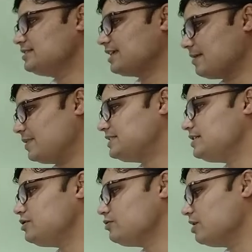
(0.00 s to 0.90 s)
is the
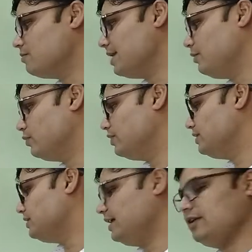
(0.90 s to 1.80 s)
capacity to combine
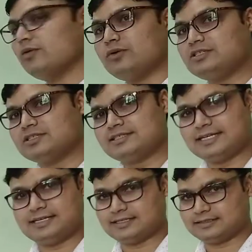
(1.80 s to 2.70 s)
words in original
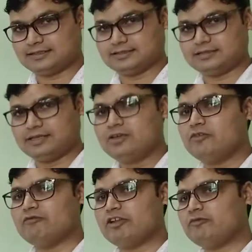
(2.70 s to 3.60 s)
sentences.
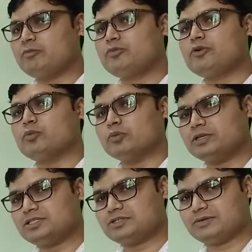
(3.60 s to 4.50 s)
When we put
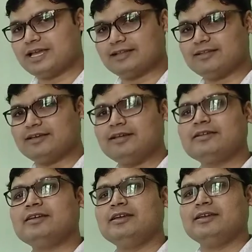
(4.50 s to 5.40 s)
words together,
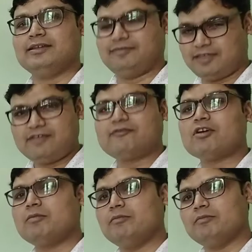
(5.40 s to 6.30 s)
they
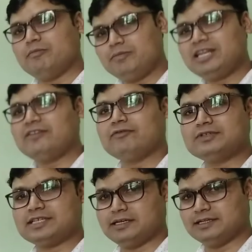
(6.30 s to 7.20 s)
form
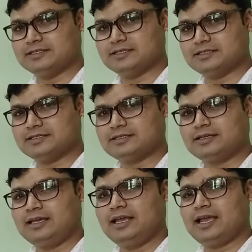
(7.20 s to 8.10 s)
meaningful sentences.
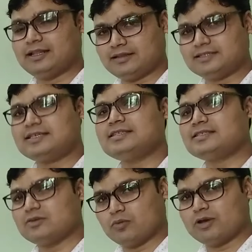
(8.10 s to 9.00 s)
And this
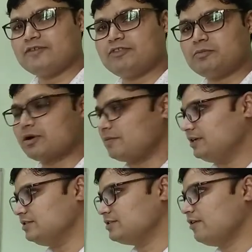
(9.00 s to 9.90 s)
is one of the
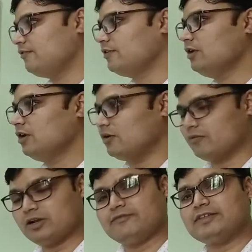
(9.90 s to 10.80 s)
properties of or
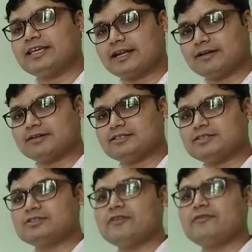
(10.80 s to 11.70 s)
one of the
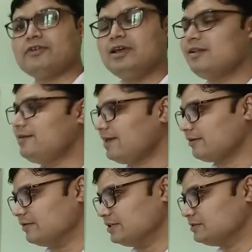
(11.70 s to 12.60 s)
characteristics of
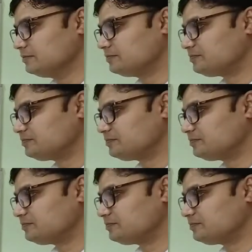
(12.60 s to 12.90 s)
language.